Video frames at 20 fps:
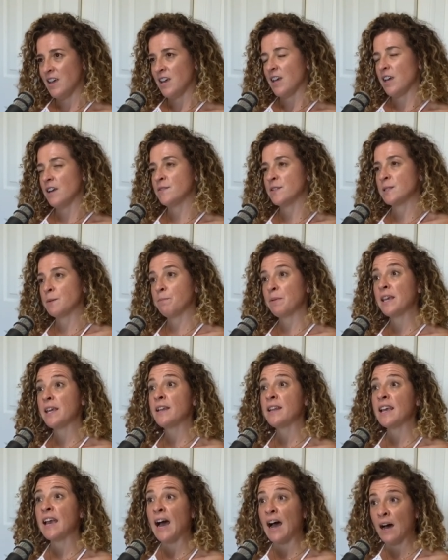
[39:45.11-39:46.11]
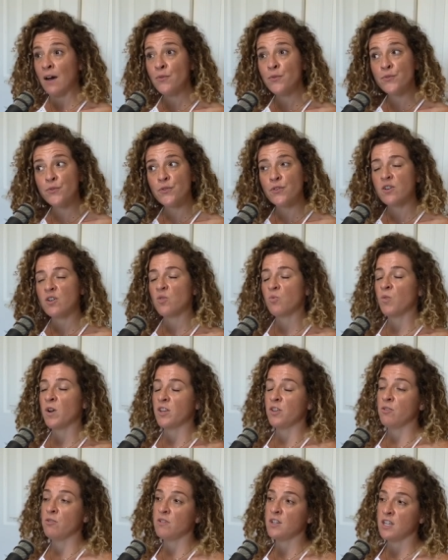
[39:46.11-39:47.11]
If it's a PDF, what
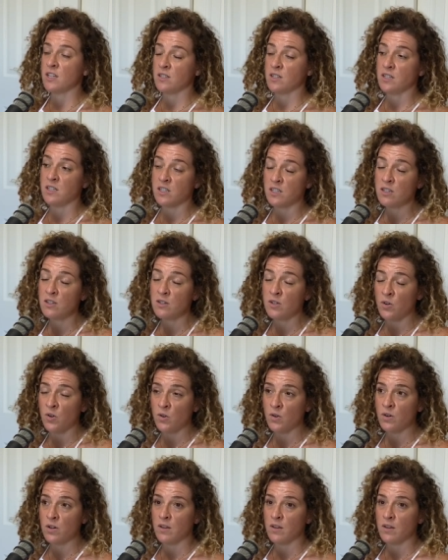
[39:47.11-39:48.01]
you need to do,